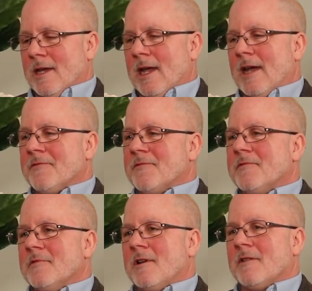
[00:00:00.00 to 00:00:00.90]
Half
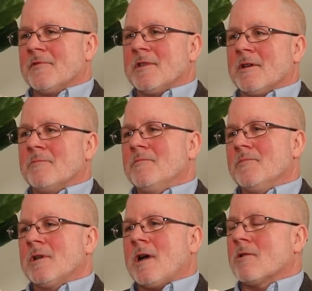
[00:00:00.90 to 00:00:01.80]
of the
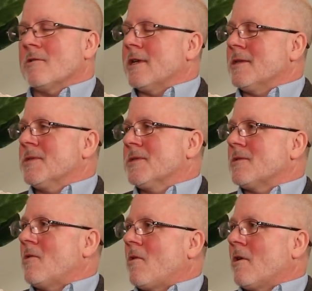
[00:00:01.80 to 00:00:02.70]

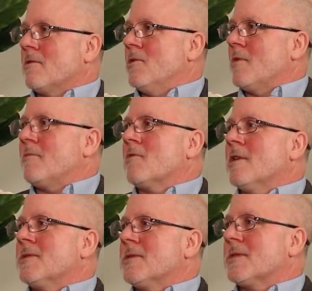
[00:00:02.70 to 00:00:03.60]
congregants are new
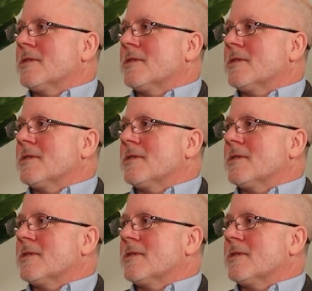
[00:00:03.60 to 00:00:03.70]
immigrants.